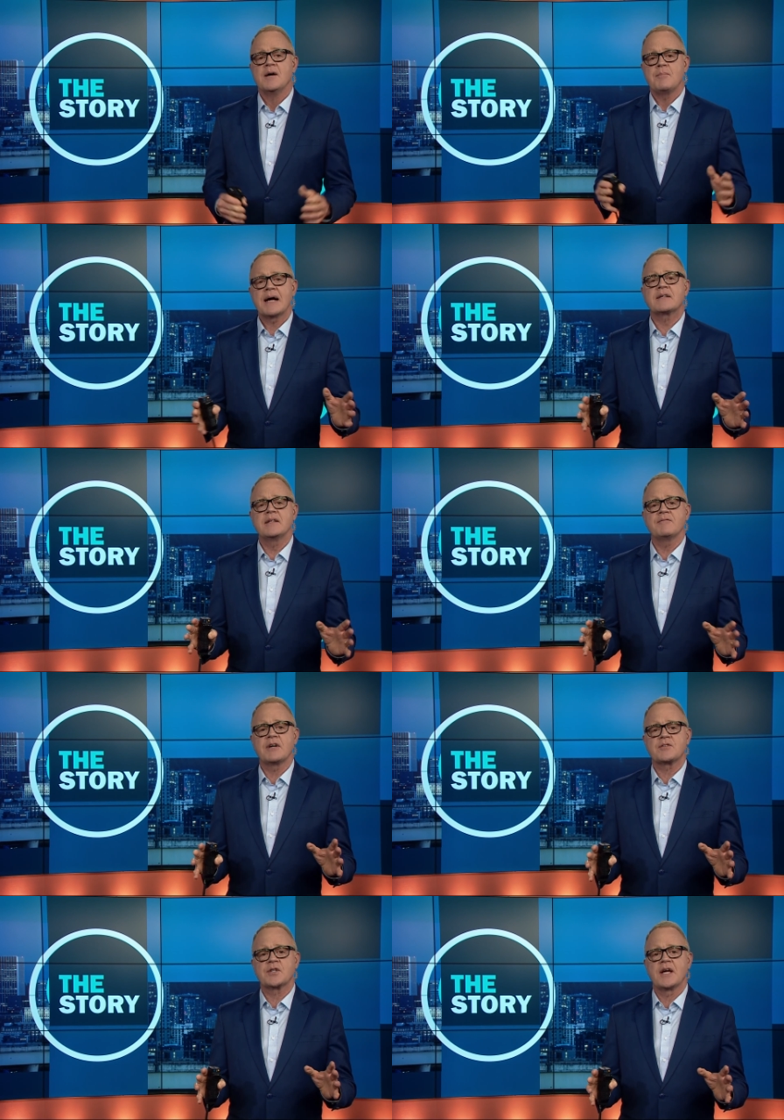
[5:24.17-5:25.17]
Back to the
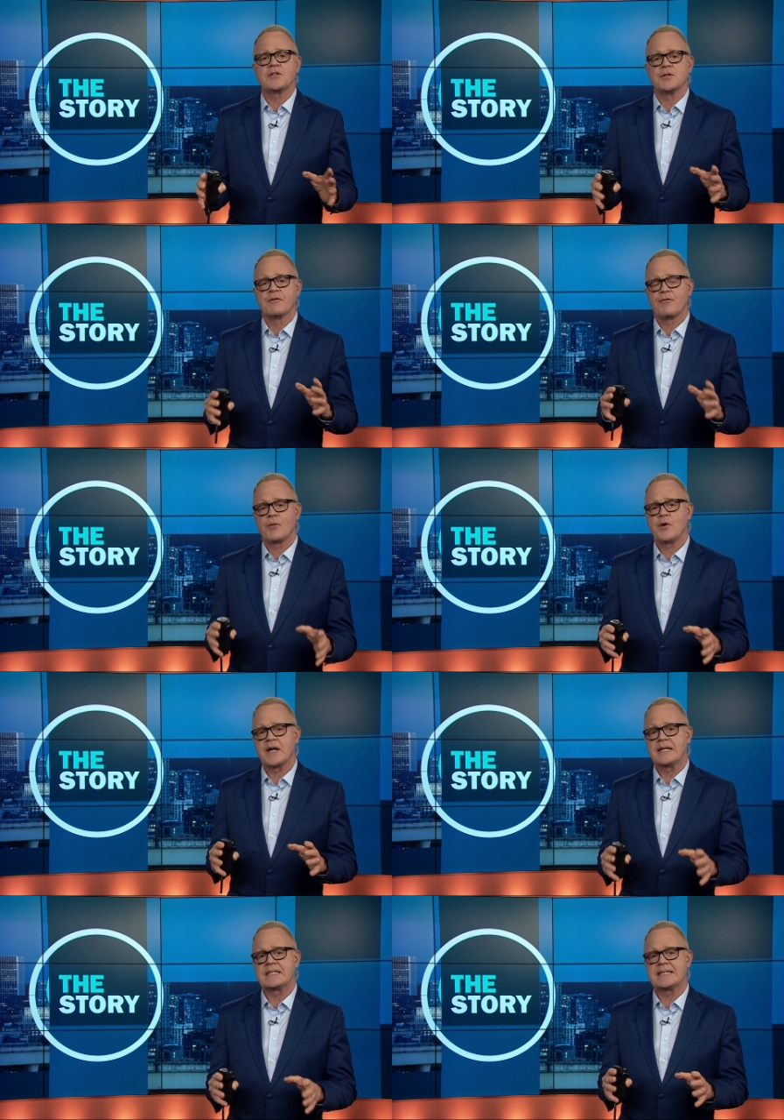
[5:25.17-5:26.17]
investigation. The former
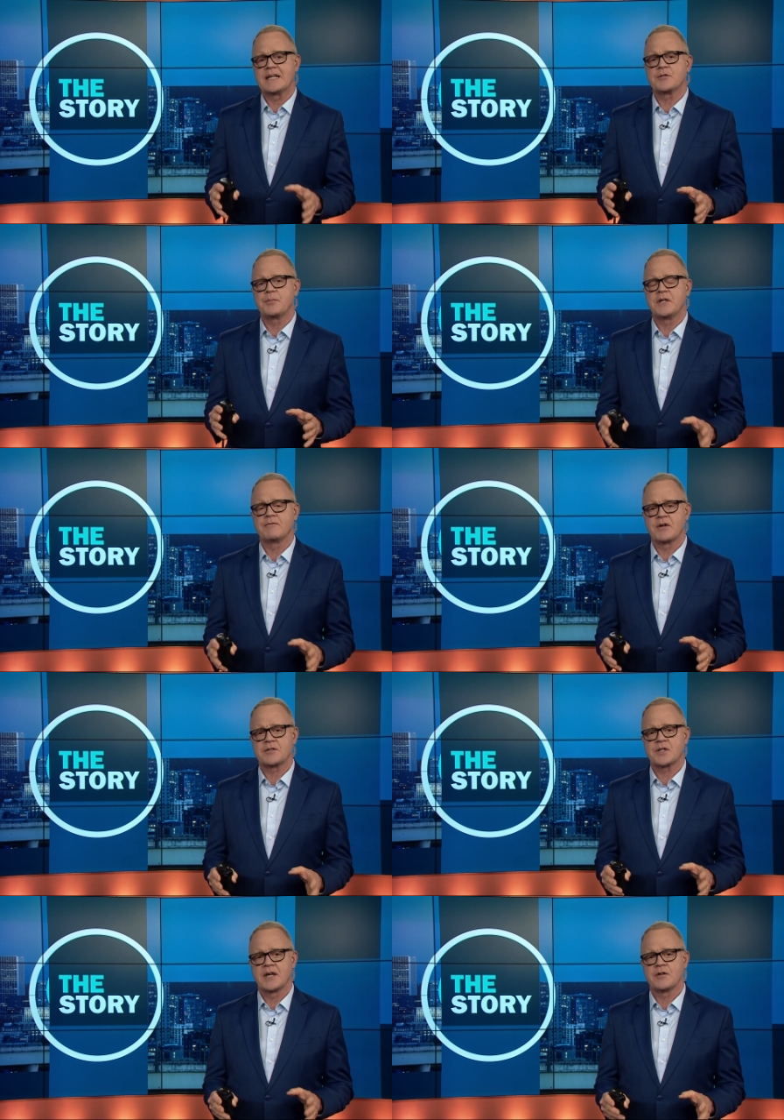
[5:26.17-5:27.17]
NTSB
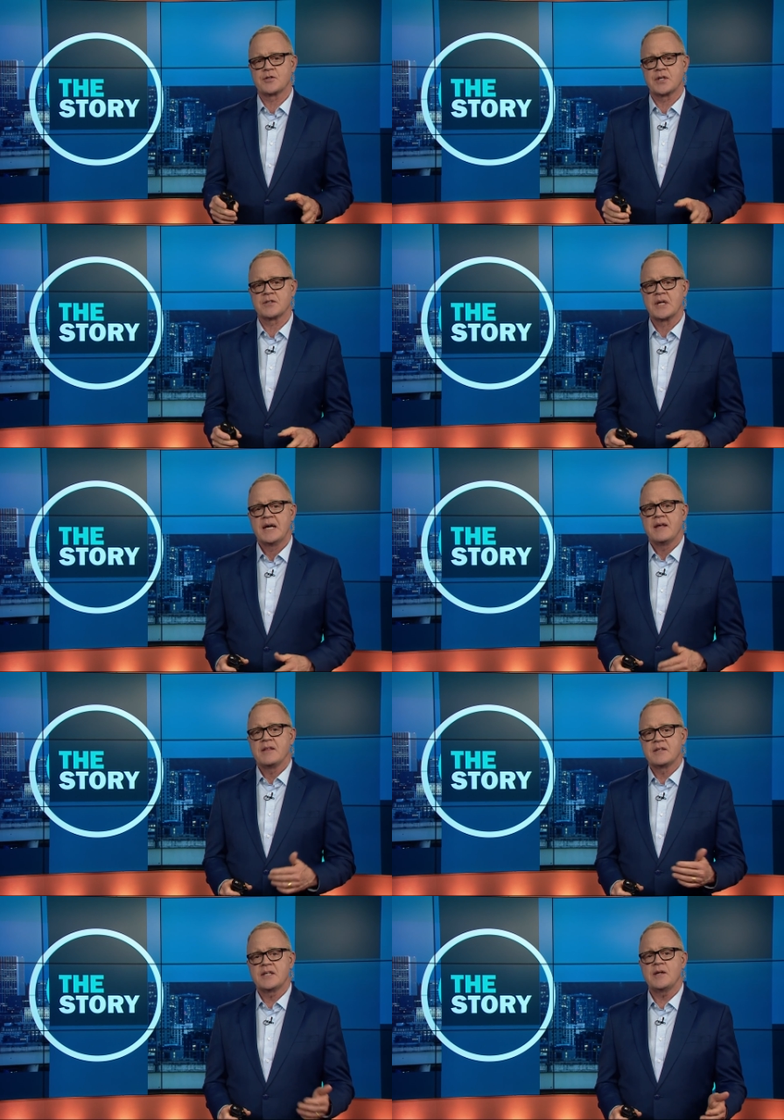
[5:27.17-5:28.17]
investigator says
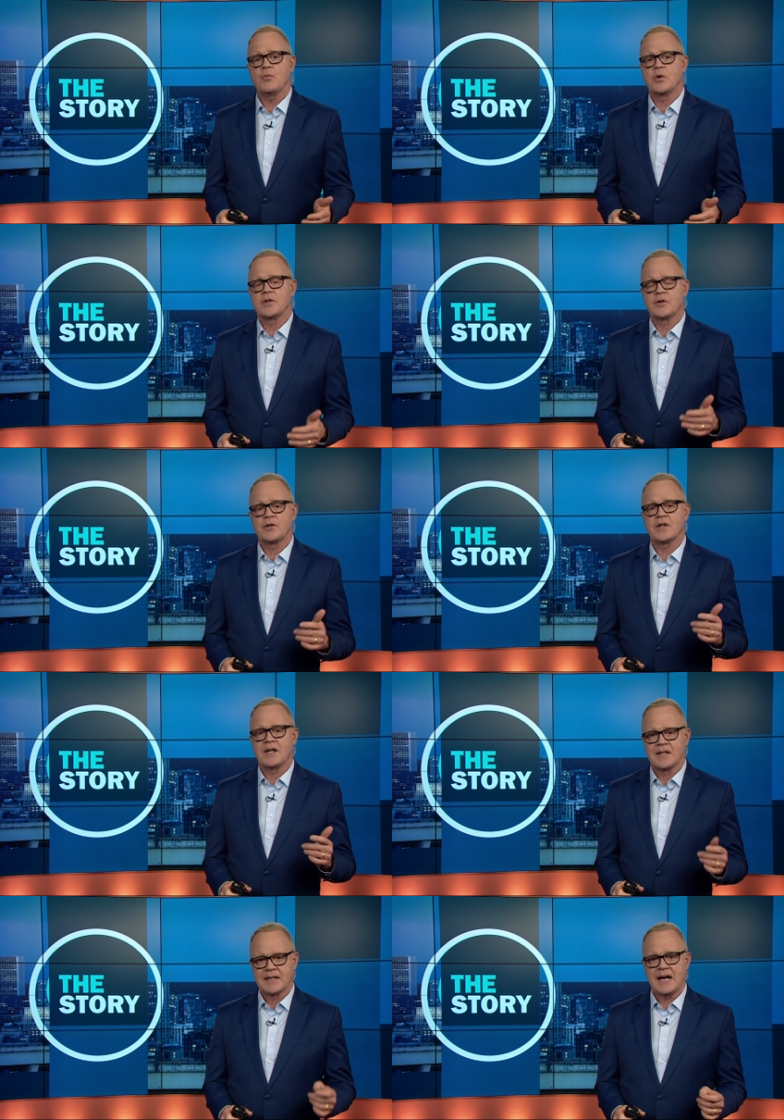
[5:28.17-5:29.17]
the team will learn
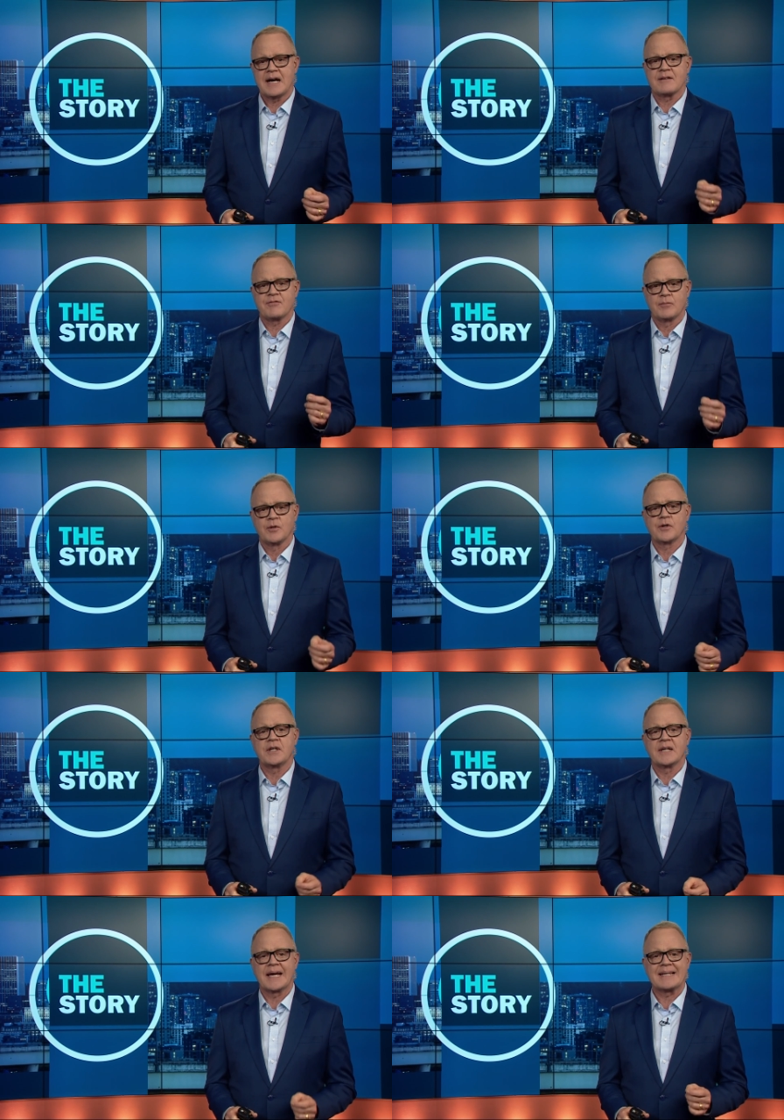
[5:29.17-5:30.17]
a lot from
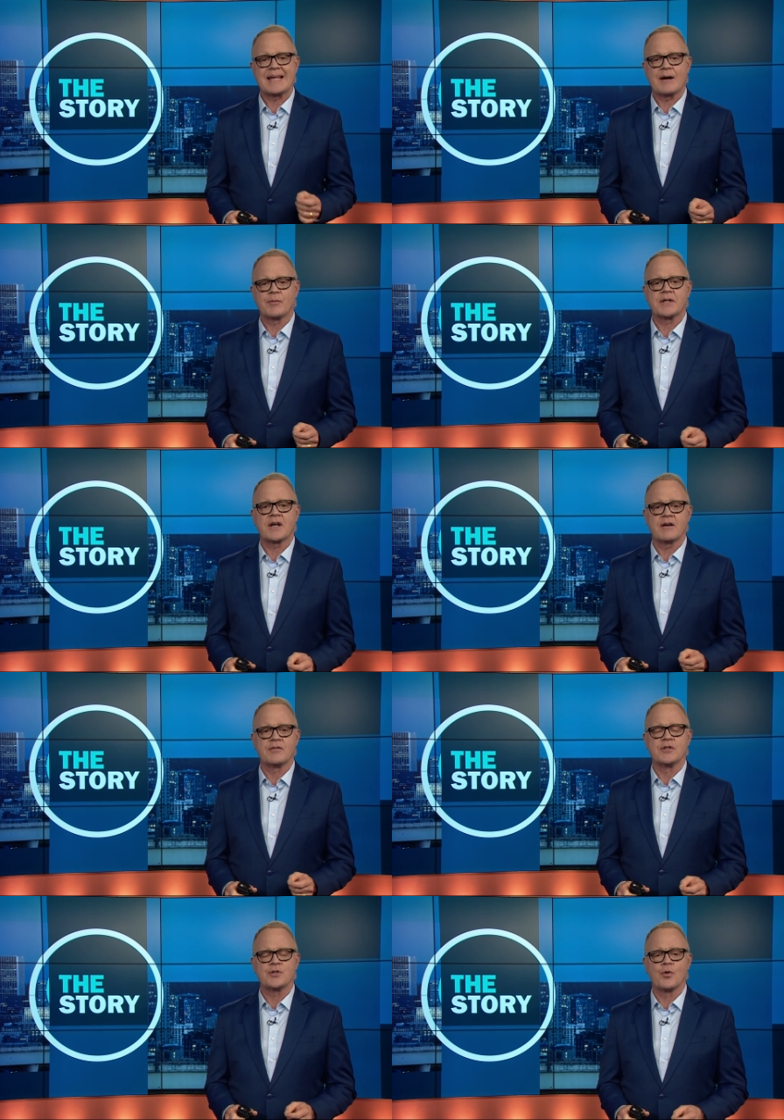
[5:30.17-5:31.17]
looking at that
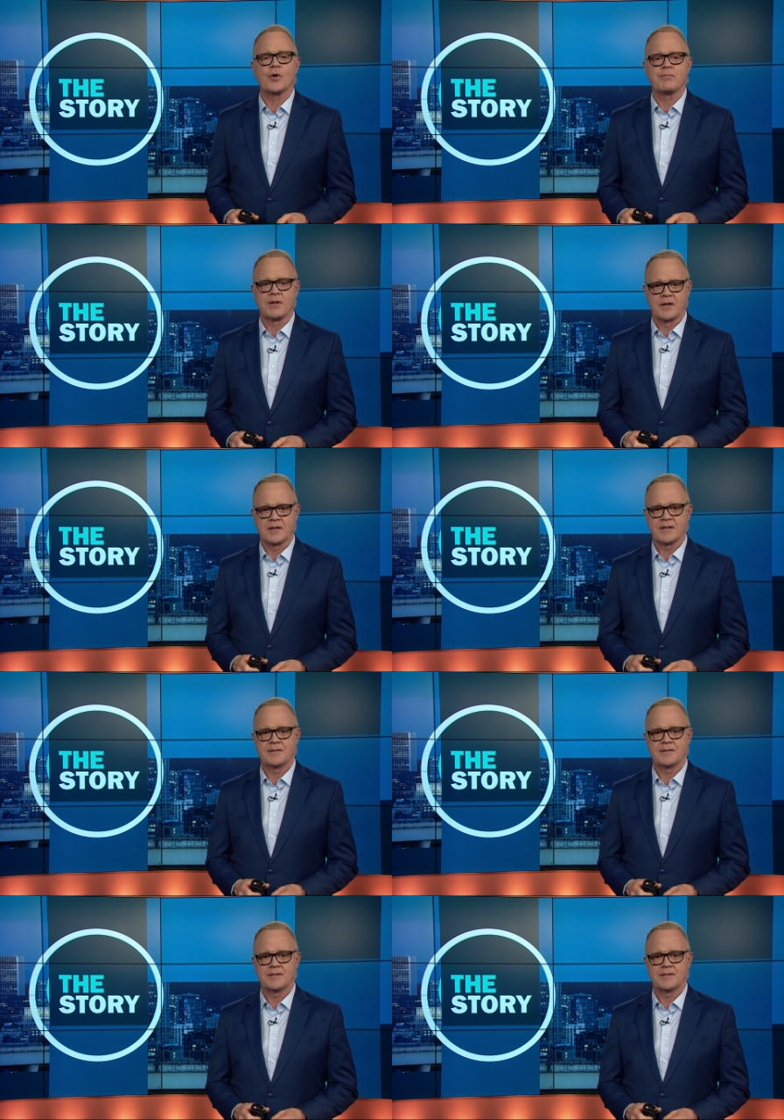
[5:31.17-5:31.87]
recovered door plug.